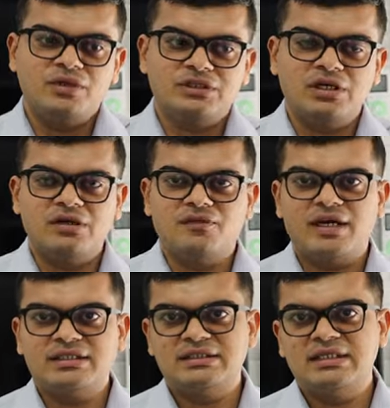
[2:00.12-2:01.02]
which
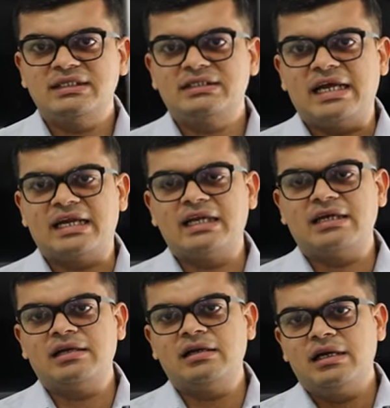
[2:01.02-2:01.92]
certifies these
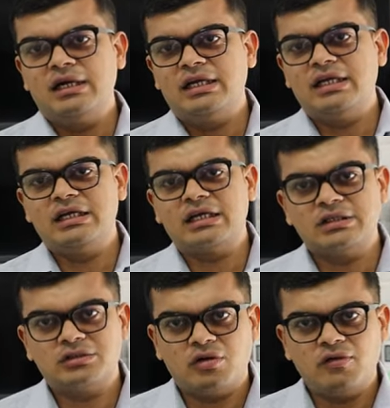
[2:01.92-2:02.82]
technical
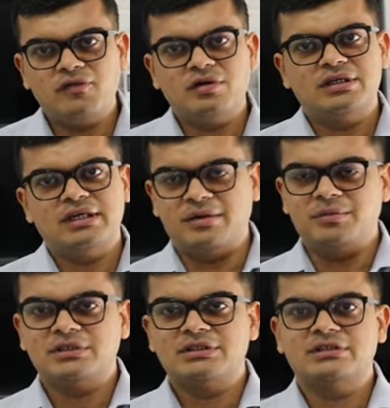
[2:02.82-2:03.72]
details of
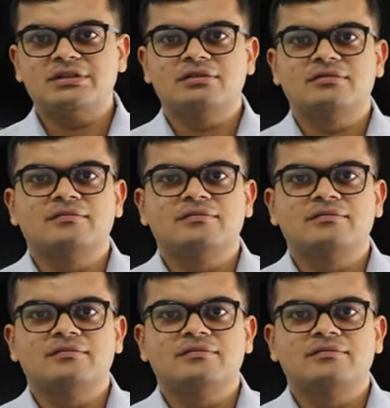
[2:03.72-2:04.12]
diamonds.